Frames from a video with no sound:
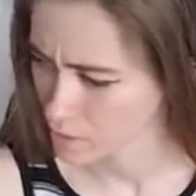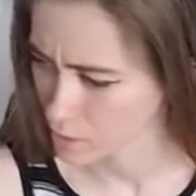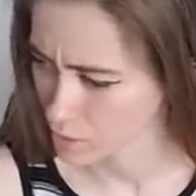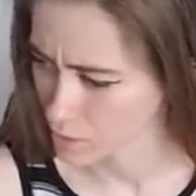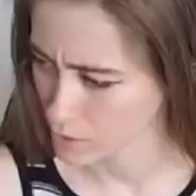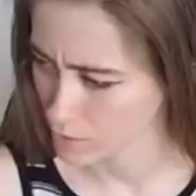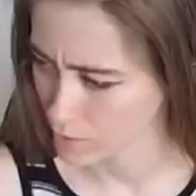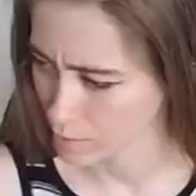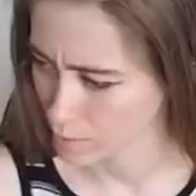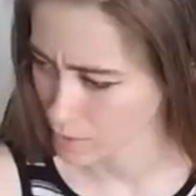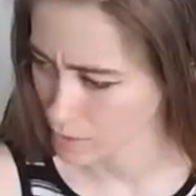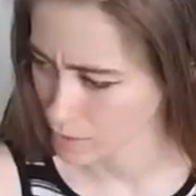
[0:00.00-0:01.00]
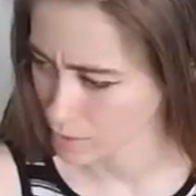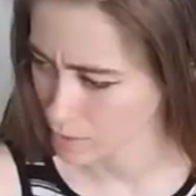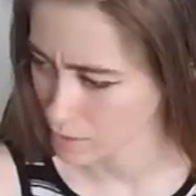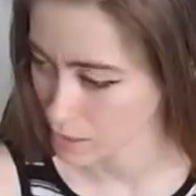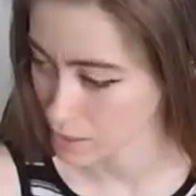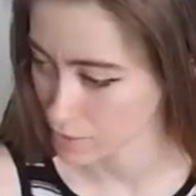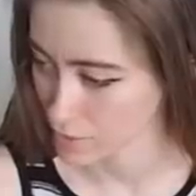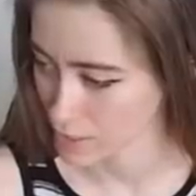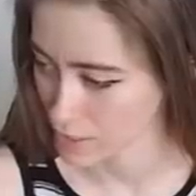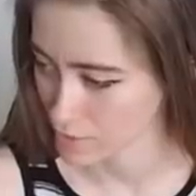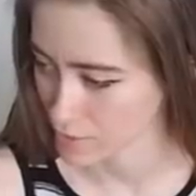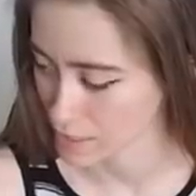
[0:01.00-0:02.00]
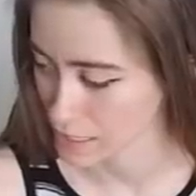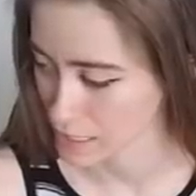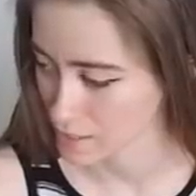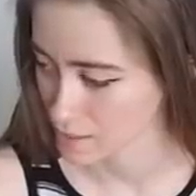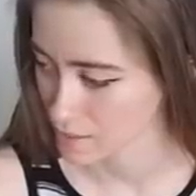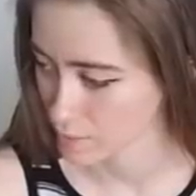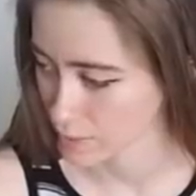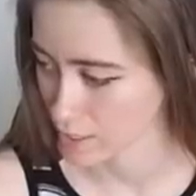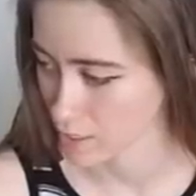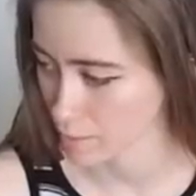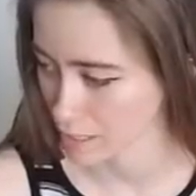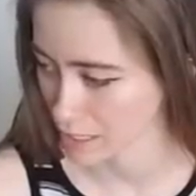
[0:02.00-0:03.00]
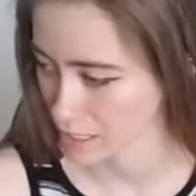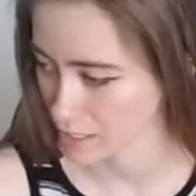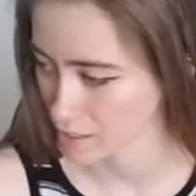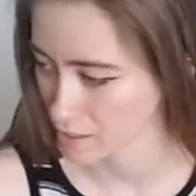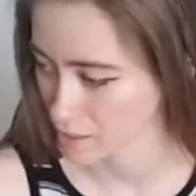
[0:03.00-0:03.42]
Told his family. That's offensive, is it? Wait, coming in.